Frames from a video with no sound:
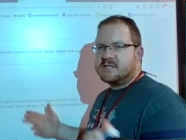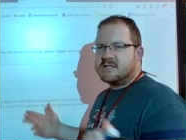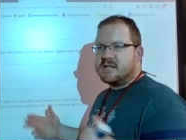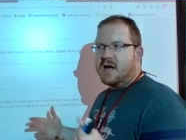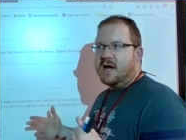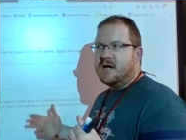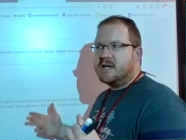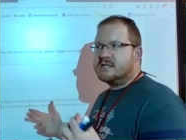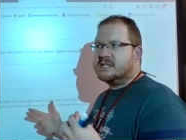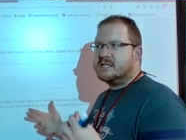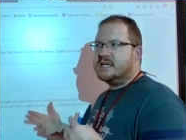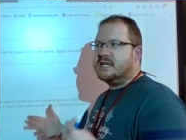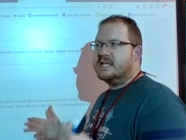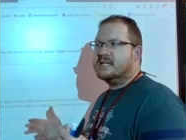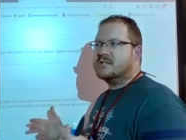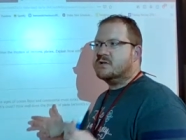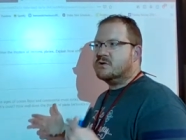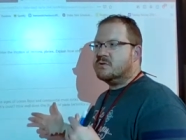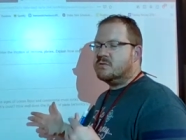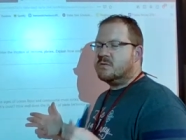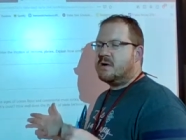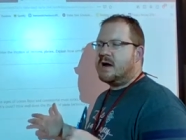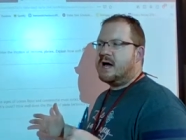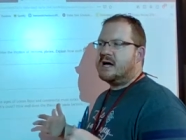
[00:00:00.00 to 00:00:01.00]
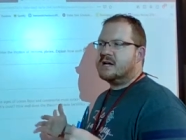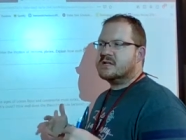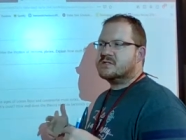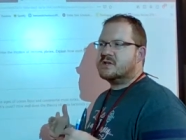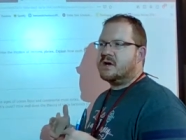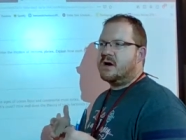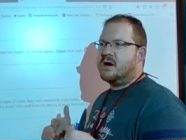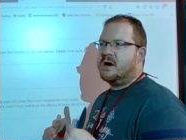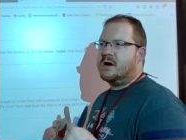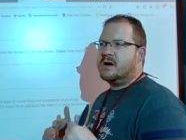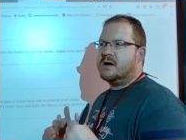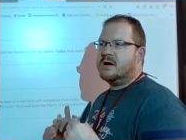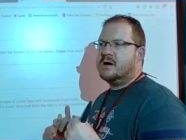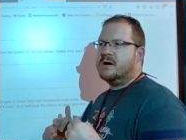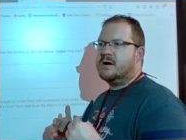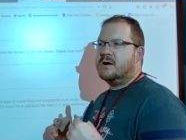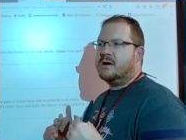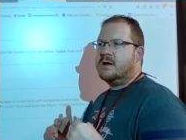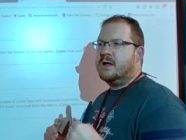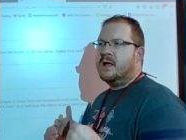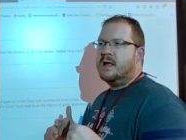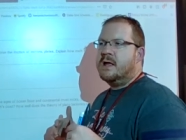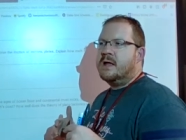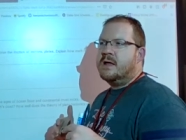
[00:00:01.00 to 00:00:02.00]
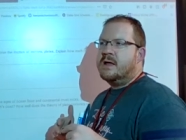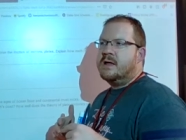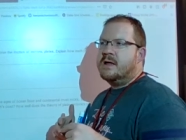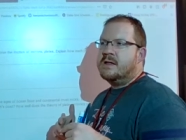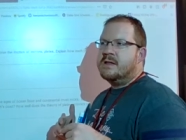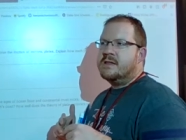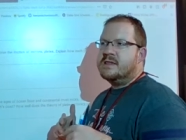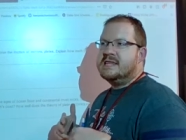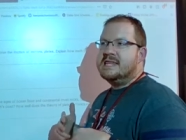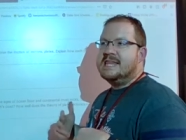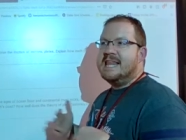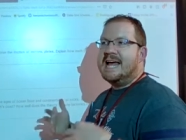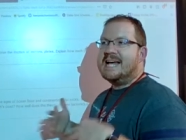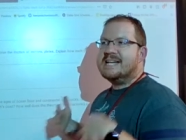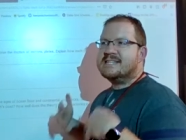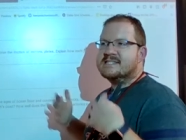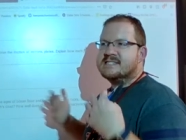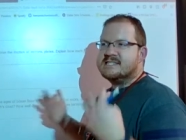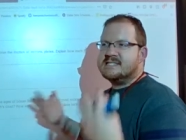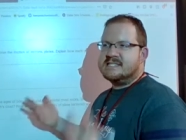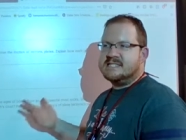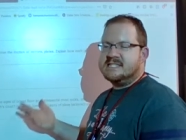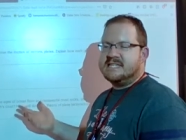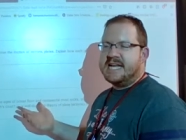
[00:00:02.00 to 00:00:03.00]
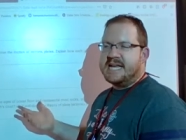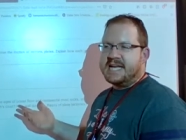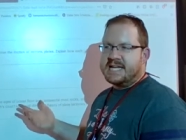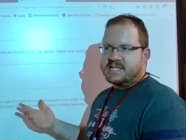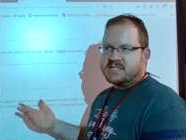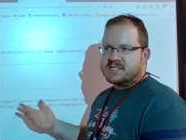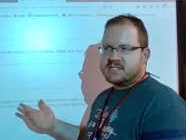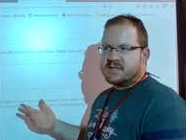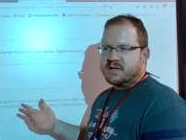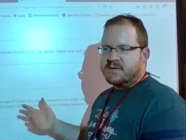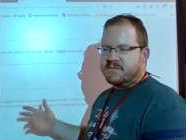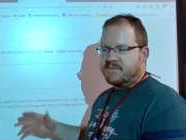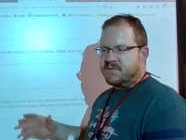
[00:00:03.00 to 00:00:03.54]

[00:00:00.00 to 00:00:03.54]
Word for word: Continental rocks are less dense.